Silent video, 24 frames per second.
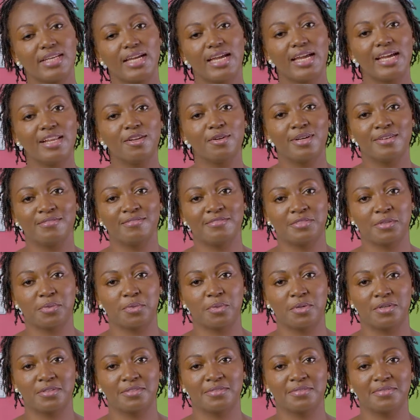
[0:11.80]
Hello
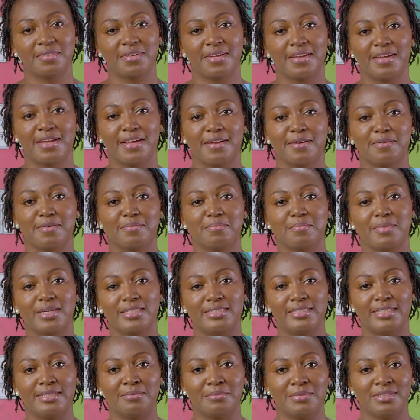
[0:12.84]
everyone, my
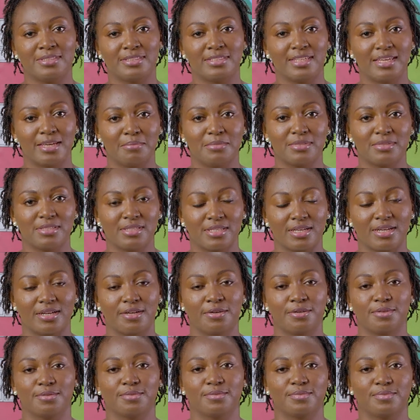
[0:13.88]
name is Kemi
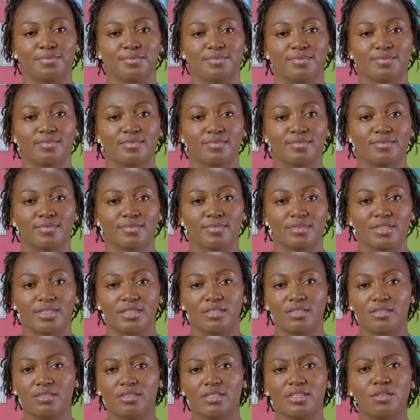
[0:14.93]
Tayo.
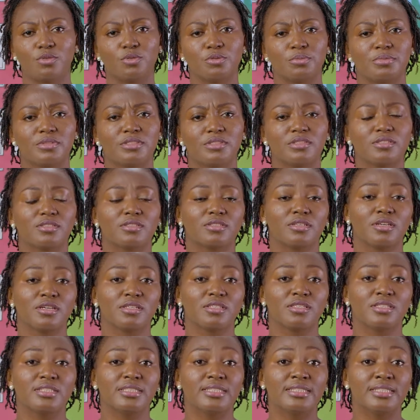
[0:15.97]
Today we'll be
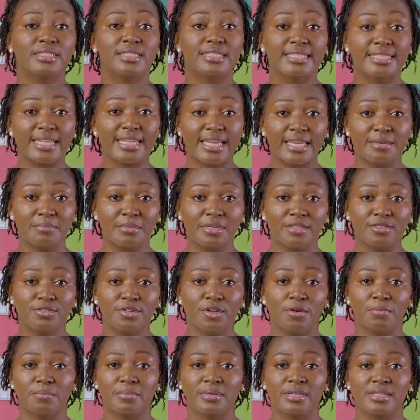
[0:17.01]
discussing naming
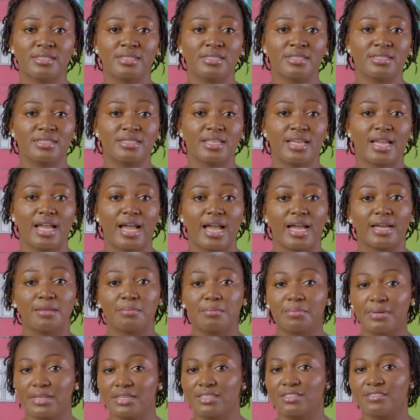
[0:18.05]
numbers
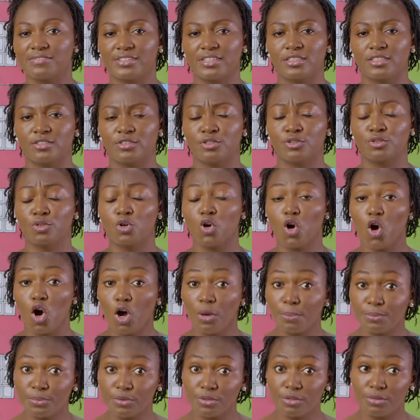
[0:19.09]
and place value
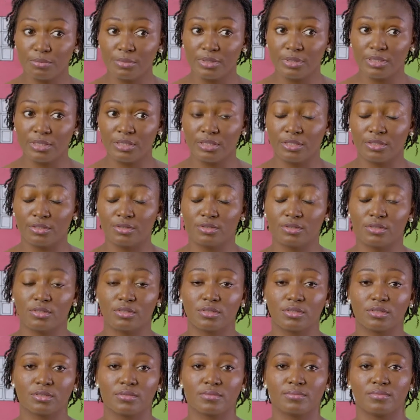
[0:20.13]
up to
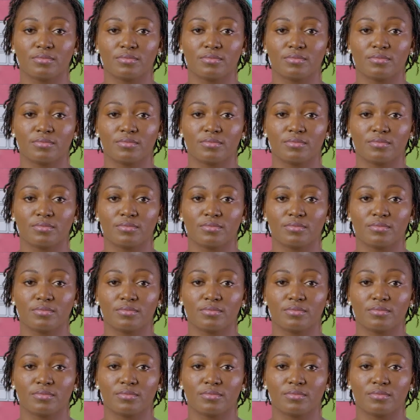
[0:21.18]
millions.